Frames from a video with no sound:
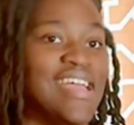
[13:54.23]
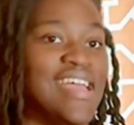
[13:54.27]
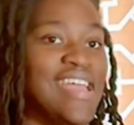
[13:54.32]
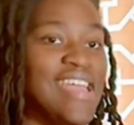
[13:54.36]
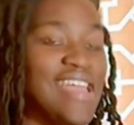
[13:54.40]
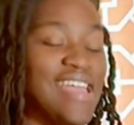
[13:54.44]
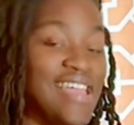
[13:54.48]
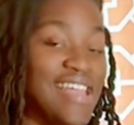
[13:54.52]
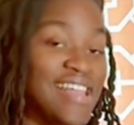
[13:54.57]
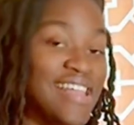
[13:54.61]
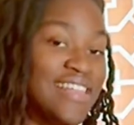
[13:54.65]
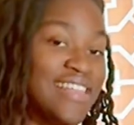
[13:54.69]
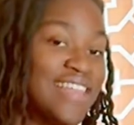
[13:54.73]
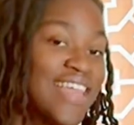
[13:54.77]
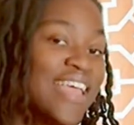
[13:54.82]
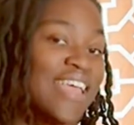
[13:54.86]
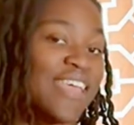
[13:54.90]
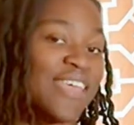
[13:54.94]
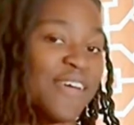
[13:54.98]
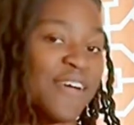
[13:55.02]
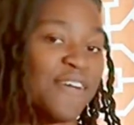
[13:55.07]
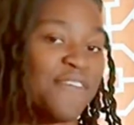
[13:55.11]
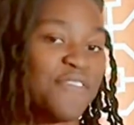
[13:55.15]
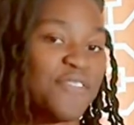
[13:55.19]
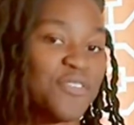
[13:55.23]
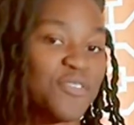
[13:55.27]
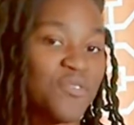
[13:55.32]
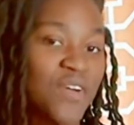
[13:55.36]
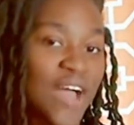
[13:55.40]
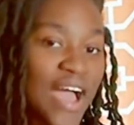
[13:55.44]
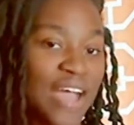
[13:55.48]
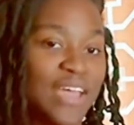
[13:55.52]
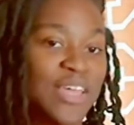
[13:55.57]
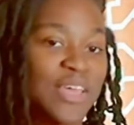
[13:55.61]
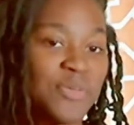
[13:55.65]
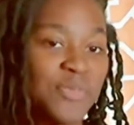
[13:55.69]
And thank y'all for
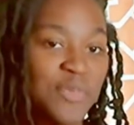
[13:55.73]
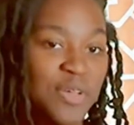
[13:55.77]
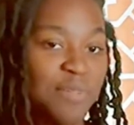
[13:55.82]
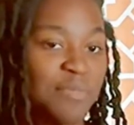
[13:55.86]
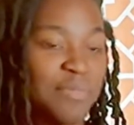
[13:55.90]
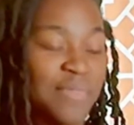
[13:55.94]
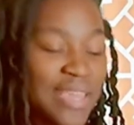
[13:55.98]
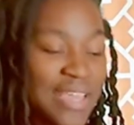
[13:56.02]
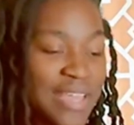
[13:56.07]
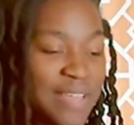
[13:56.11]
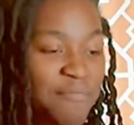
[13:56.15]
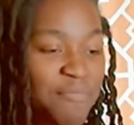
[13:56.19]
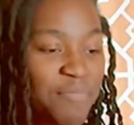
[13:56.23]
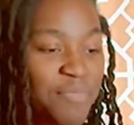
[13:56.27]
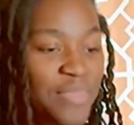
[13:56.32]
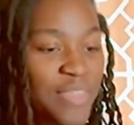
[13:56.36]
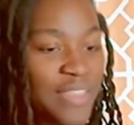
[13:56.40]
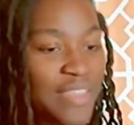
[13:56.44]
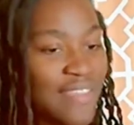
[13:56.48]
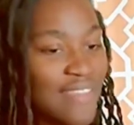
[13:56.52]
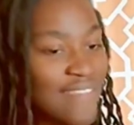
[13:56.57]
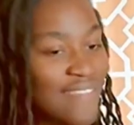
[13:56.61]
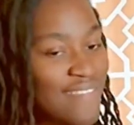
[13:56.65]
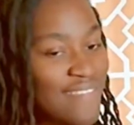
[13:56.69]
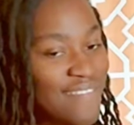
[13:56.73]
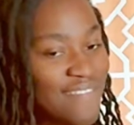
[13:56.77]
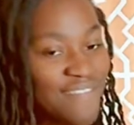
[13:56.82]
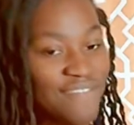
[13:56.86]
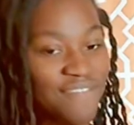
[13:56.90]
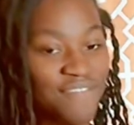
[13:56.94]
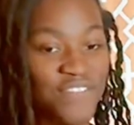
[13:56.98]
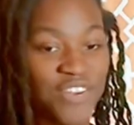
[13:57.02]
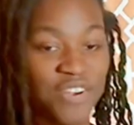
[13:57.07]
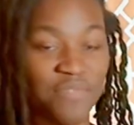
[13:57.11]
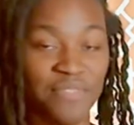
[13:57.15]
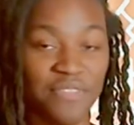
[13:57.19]
rocking with me
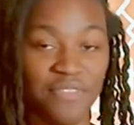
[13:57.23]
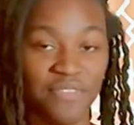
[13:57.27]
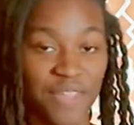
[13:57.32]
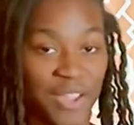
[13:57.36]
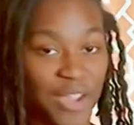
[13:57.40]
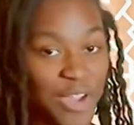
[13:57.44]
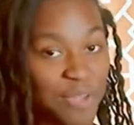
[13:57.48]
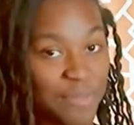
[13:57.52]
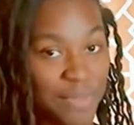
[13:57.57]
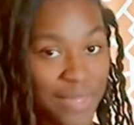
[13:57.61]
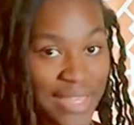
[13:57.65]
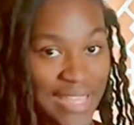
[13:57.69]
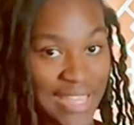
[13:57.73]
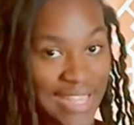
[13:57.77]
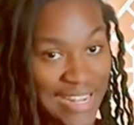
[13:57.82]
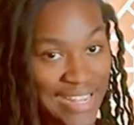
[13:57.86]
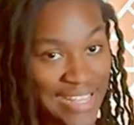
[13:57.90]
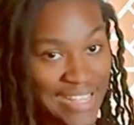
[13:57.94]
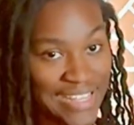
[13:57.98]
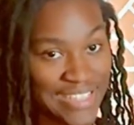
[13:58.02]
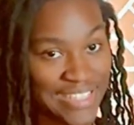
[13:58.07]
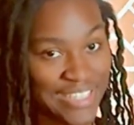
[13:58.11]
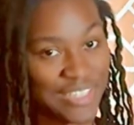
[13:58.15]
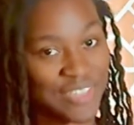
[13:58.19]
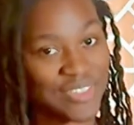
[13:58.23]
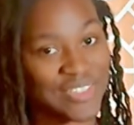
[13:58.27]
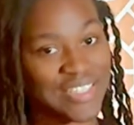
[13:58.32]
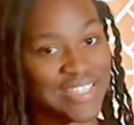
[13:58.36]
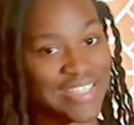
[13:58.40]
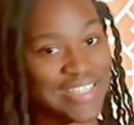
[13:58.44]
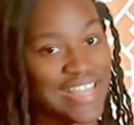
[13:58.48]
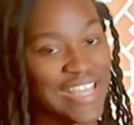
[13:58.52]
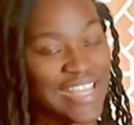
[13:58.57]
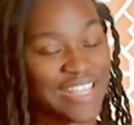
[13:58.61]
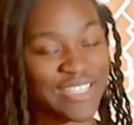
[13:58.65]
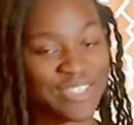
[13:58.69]
from the very beginning. So
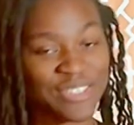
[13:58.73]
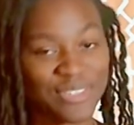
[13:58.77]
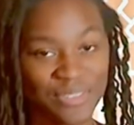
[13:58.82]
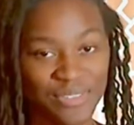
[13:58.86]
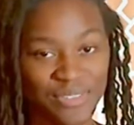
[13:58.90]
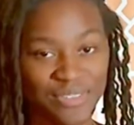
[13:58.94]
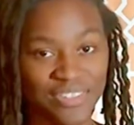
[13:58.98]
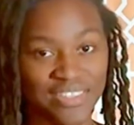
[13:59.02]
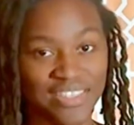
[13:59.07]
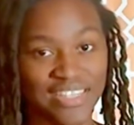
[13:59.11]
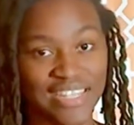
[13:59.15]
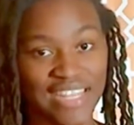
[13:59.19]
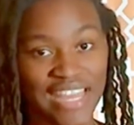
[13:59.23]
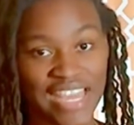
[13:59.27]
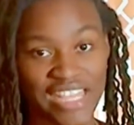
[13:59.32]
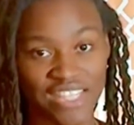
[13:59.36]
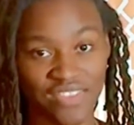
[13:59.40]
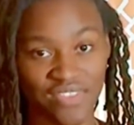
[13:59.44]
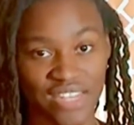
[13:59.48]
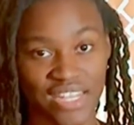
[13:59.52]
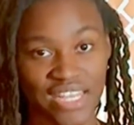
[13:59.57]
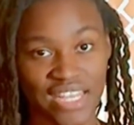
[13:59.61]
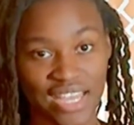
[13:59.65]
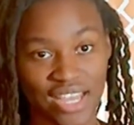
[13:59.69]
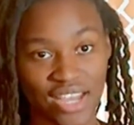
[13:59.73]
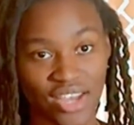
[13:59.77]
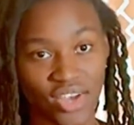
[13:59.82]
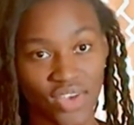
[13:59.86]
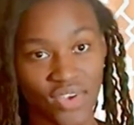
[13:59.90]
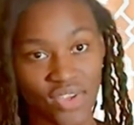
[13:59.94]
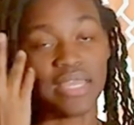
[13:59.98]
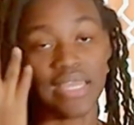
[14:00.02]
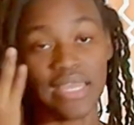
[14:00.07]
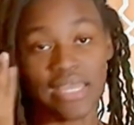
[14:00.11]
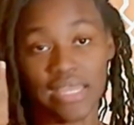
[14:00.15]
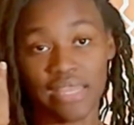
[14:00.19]
stay tuned to the next
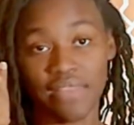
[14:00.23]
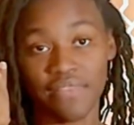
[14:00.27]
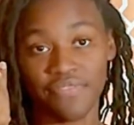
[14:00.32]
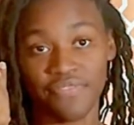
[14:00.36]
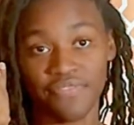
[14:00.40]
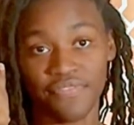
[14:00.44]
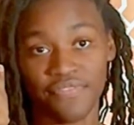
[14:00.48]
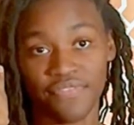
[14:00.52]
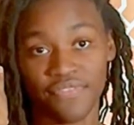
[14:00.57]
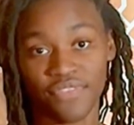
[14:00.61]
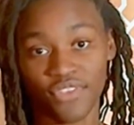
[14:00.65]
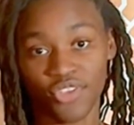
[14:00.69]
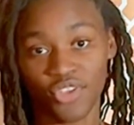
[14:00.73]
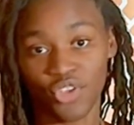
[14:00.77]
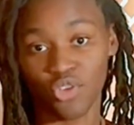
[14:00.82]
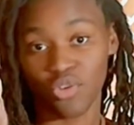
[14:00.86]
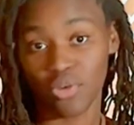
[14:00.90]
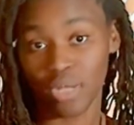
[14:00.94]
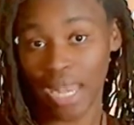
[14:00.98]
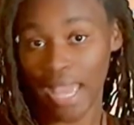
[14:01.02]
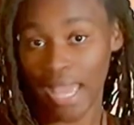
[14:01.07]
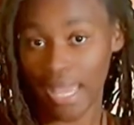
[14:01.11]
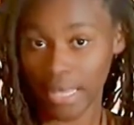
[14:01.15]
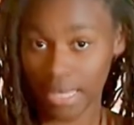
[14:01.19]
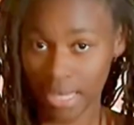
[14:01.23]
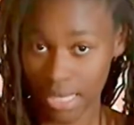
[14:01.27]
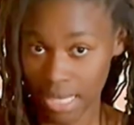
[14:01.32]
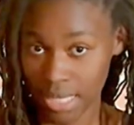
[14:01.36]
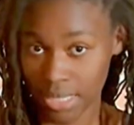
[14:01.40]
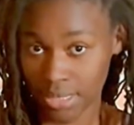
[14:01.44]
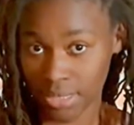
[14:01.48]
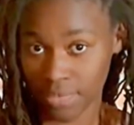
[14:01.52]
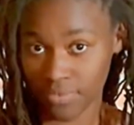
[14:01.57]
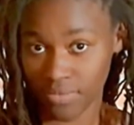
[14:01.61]
video. If you like this